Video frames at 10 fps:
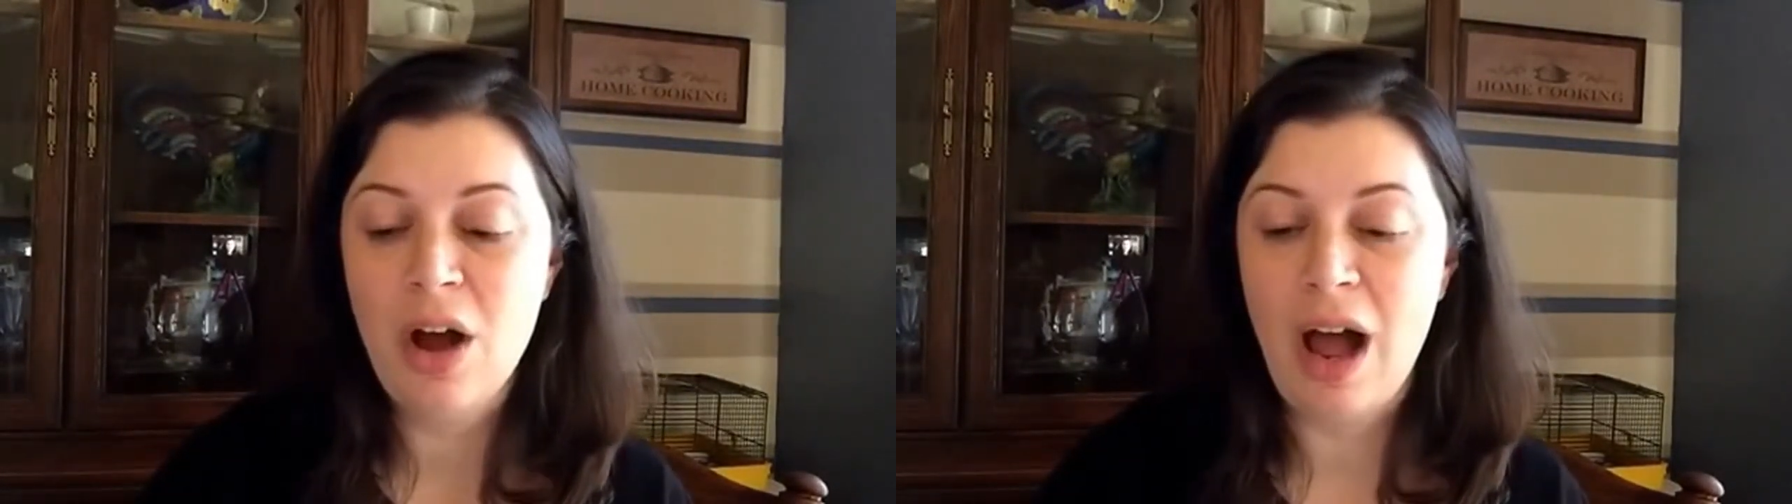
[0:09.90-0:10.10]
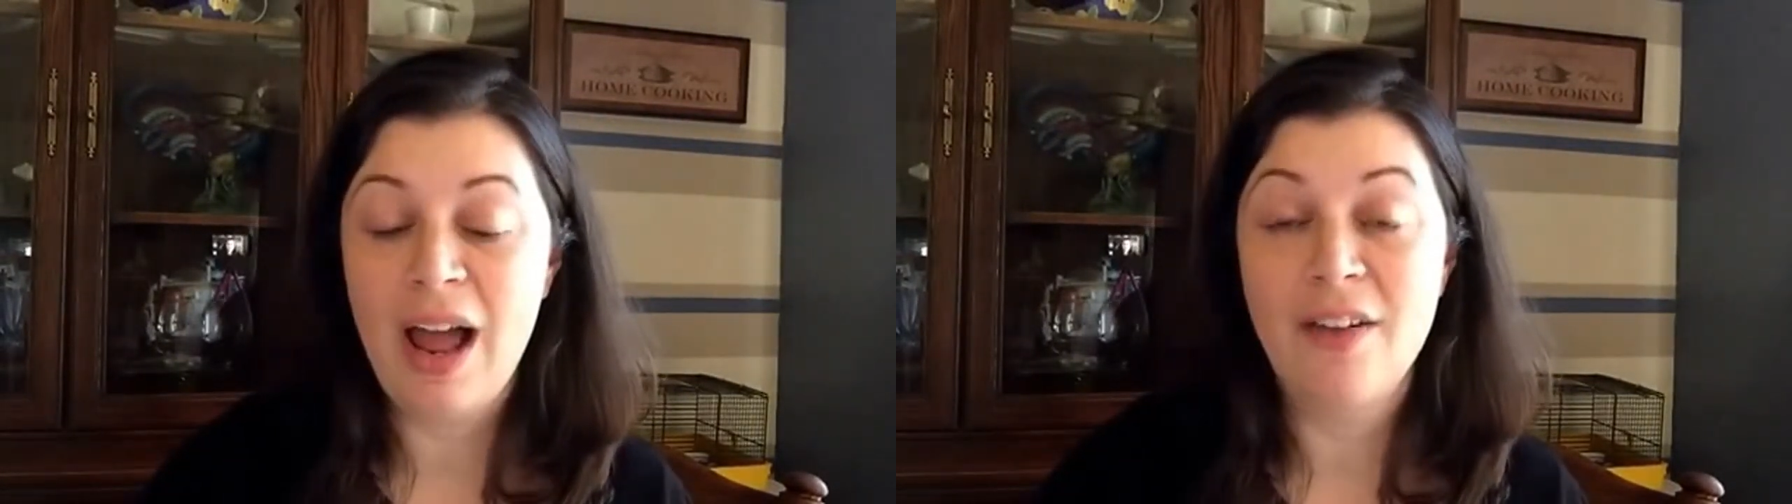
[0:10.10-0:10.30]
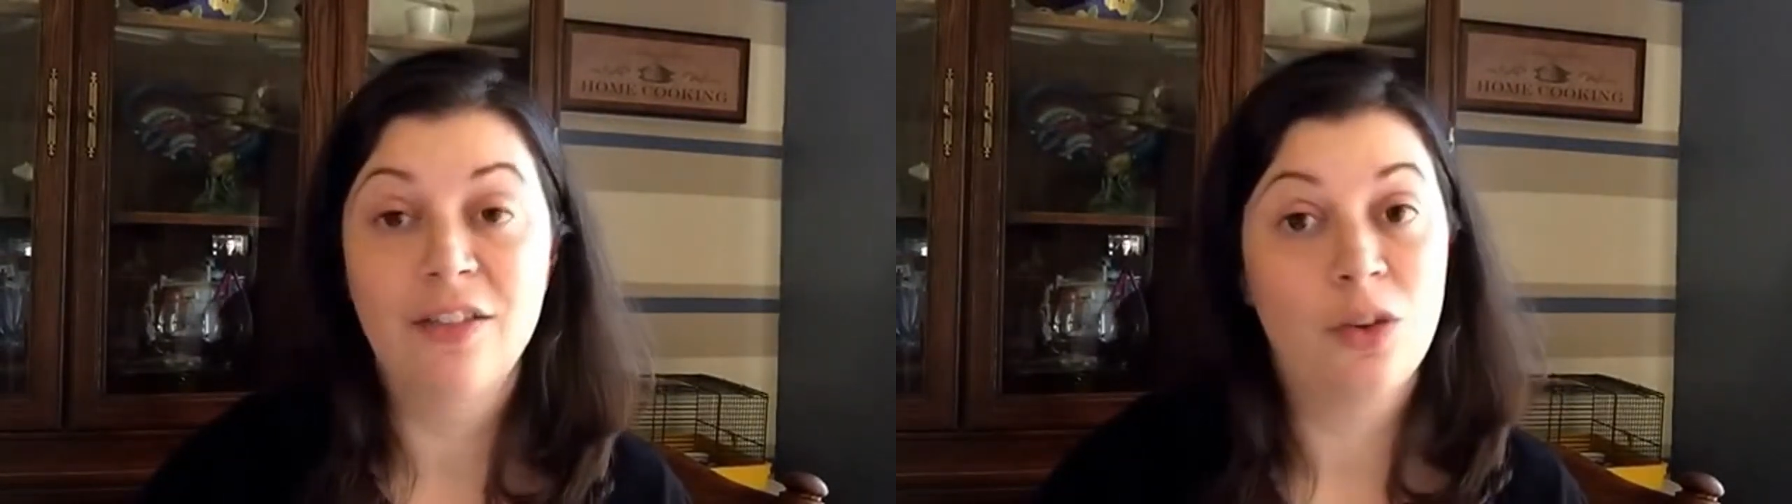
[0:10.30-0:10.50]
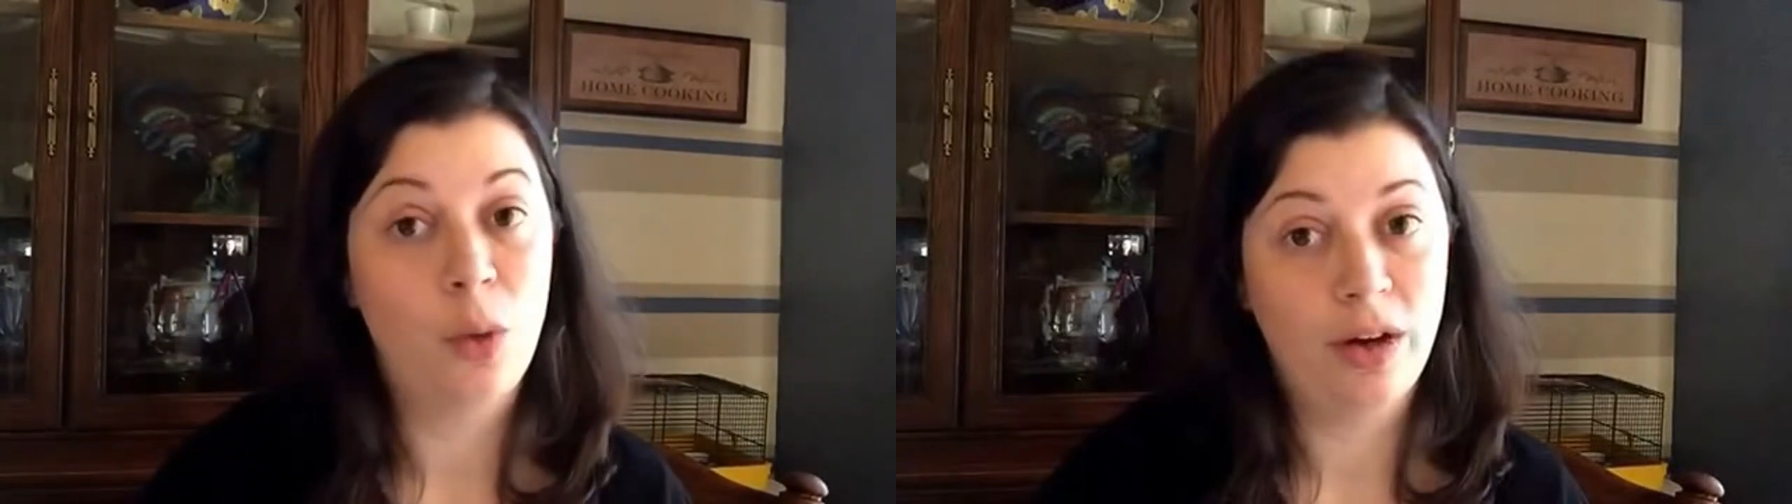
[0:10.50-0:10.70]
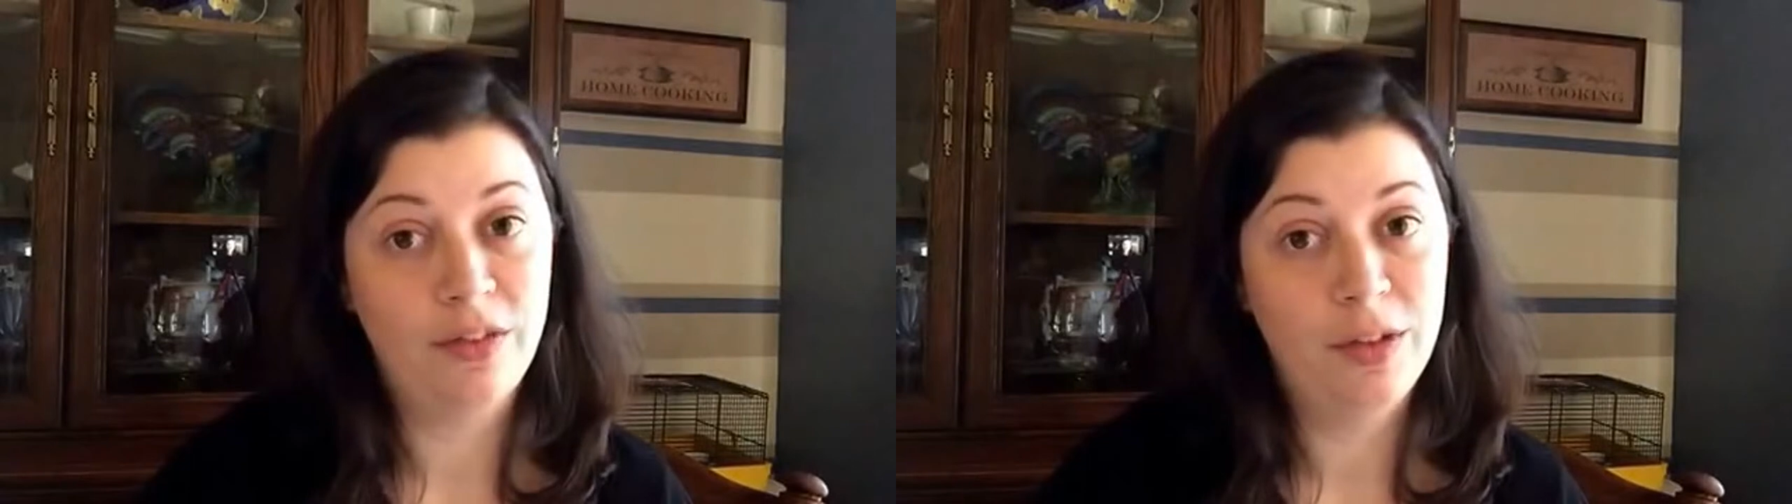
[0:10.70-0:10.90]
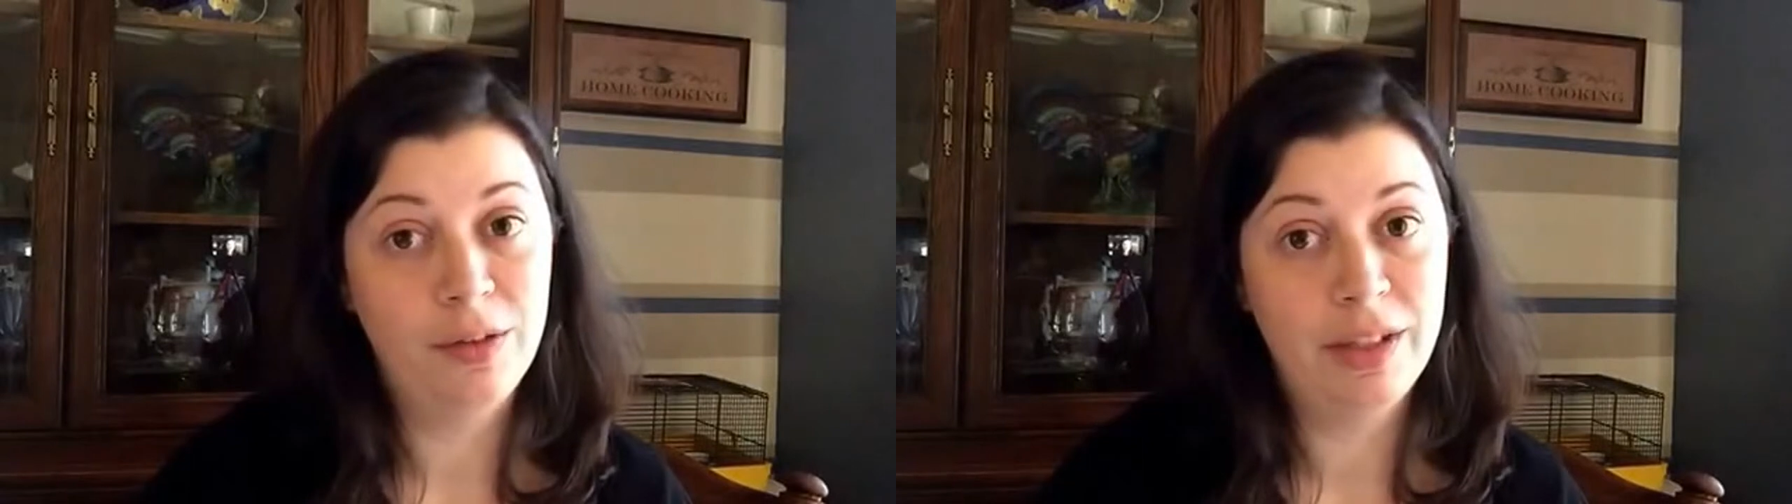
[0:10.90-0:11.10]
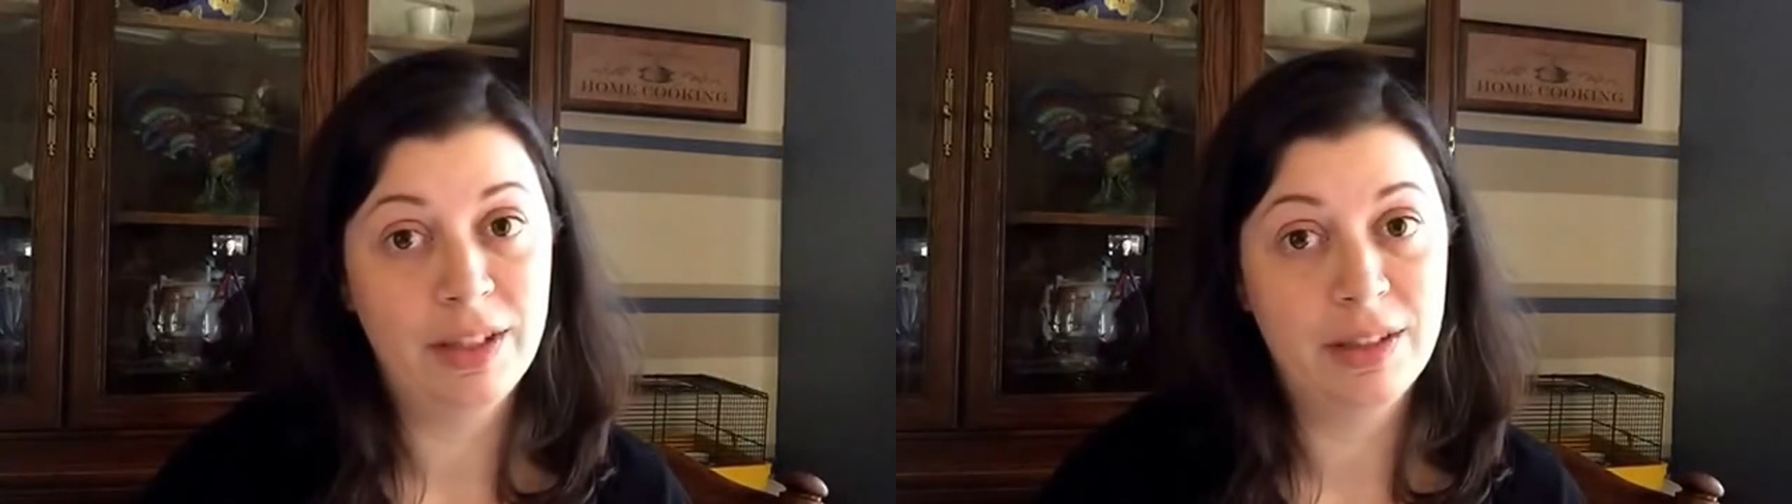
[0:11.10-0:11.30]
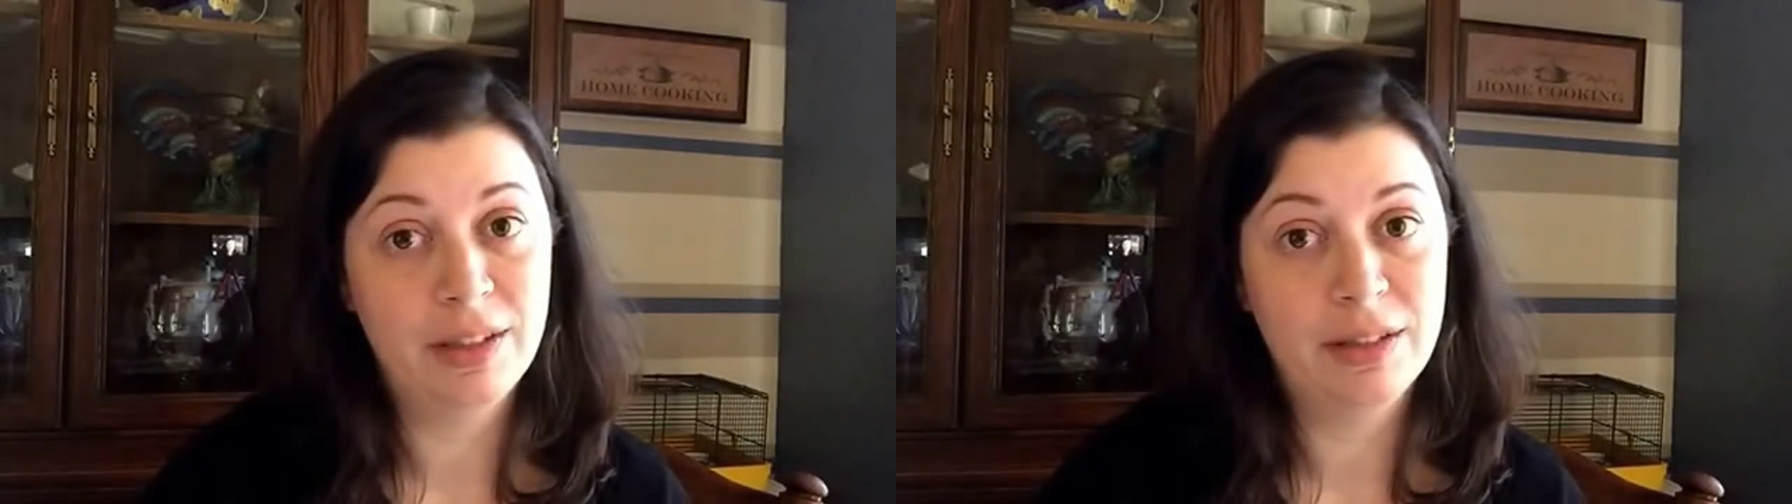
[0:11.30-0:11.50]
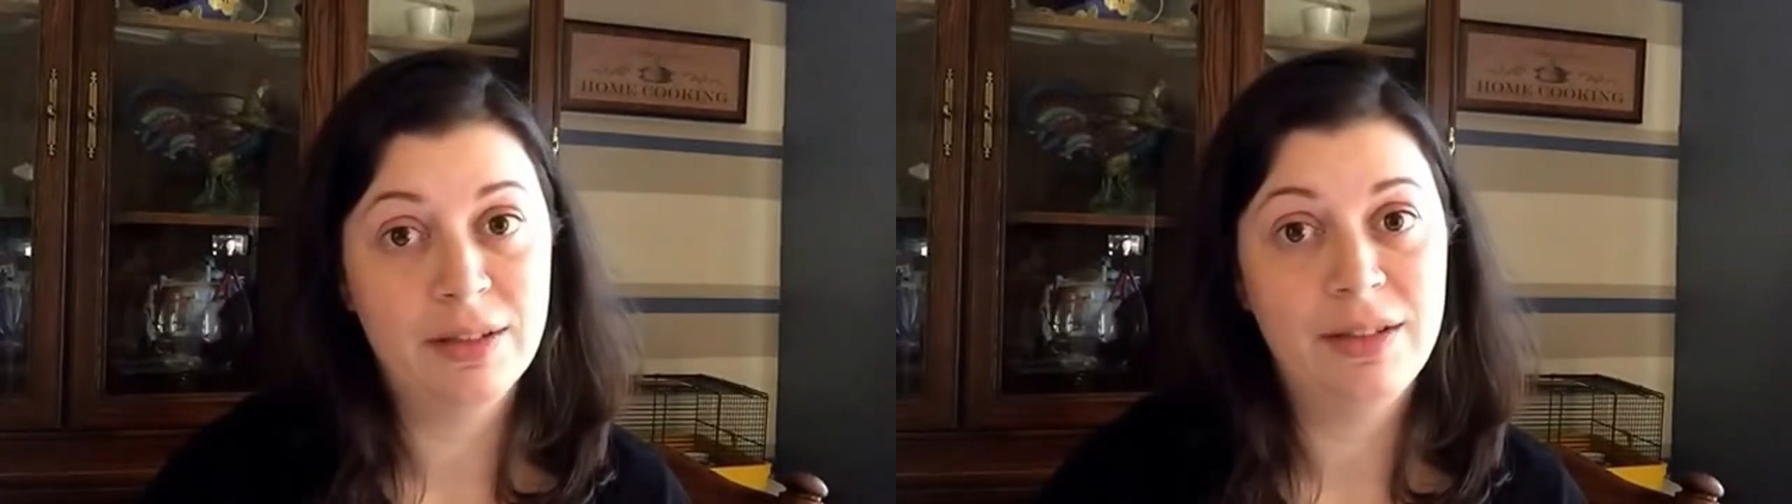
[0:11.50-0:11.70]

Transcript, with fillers: I have quite a few reasons.